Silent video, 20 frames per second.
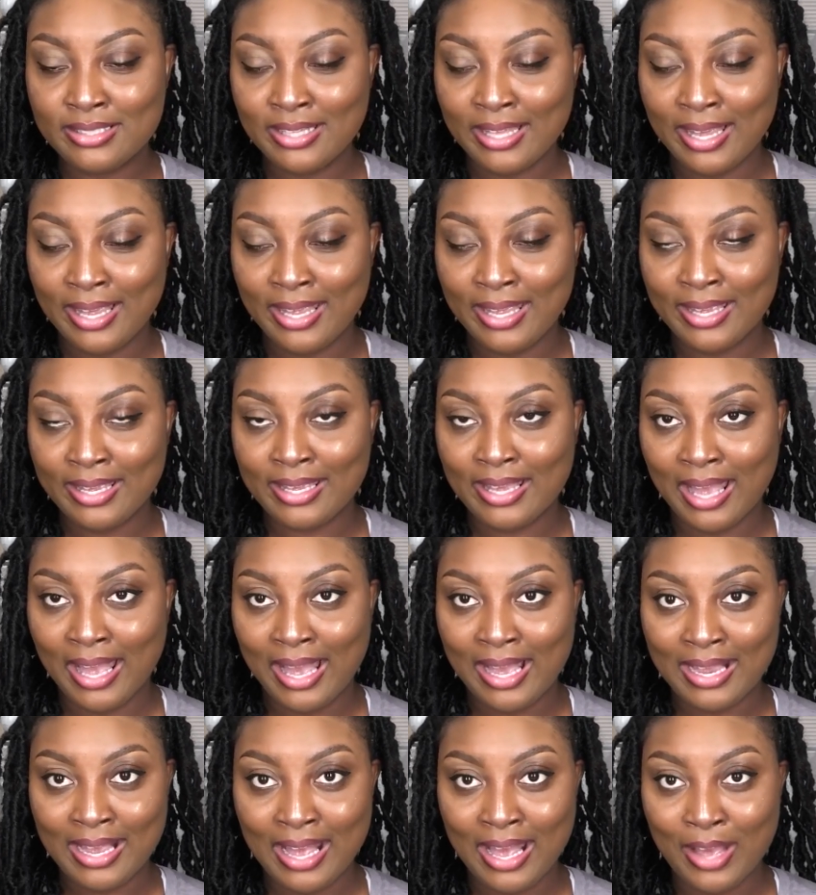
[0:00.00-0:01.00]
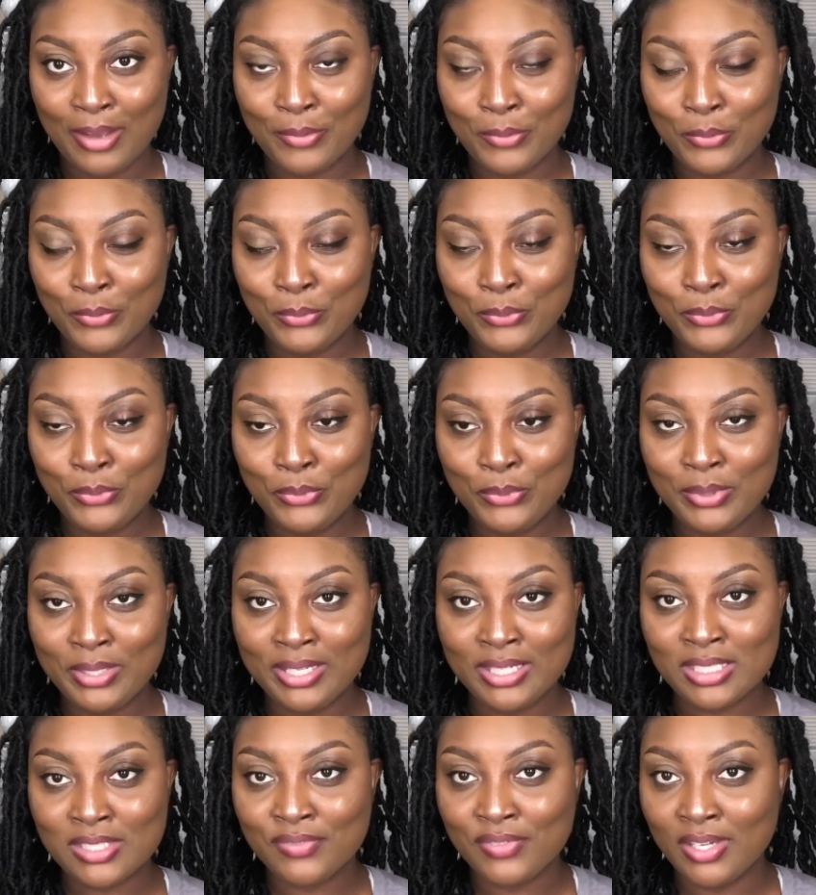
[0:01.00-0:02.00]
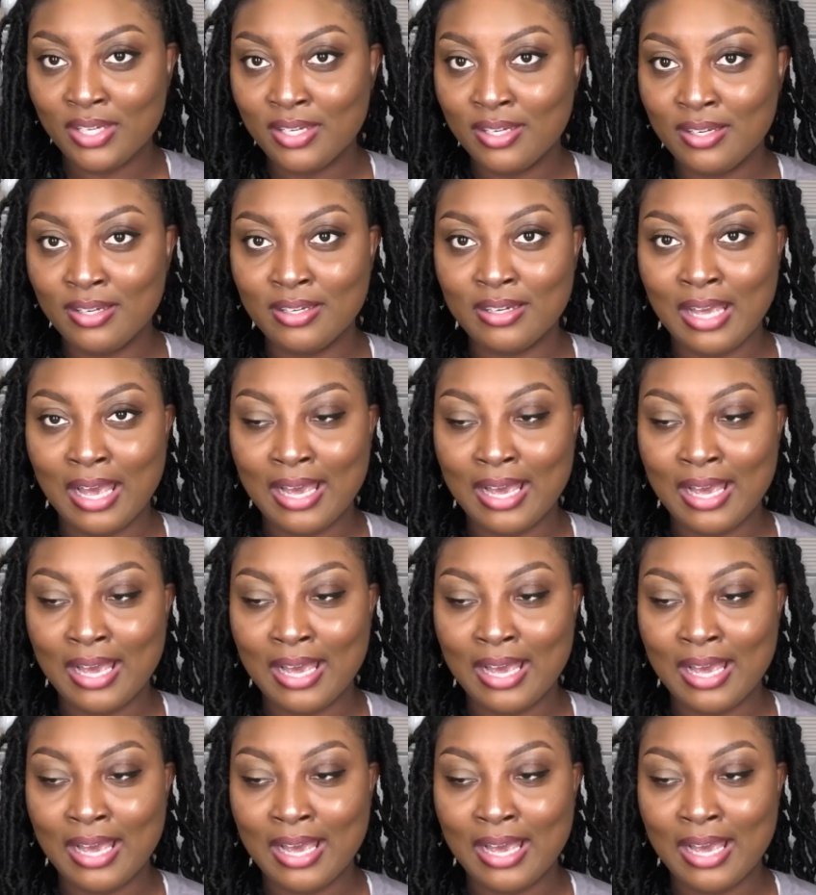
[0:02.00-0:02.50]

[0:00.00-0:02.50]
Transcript: Like, I got Oud Ispahan.